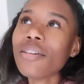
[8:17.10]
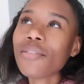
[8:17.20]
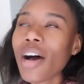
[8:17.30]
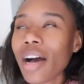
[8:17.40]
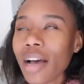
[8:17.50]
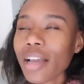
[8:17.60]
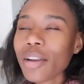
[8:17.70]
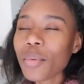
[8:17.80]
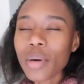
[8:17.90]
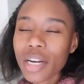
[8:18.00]

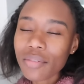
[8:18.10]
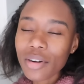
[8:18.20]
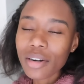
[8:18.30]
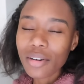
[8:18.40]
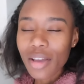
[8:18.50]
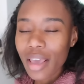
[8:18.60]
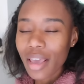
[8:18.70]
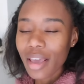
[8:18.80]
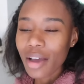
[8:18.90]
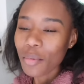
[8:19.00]
fine, whatever.
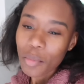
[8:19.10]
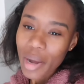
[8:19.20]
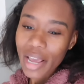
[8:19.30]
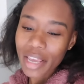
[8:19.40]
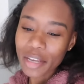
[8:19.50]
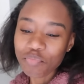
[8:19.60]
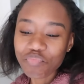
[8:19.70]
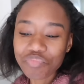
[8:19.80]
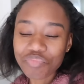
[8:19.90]
Okay, I won't buy it.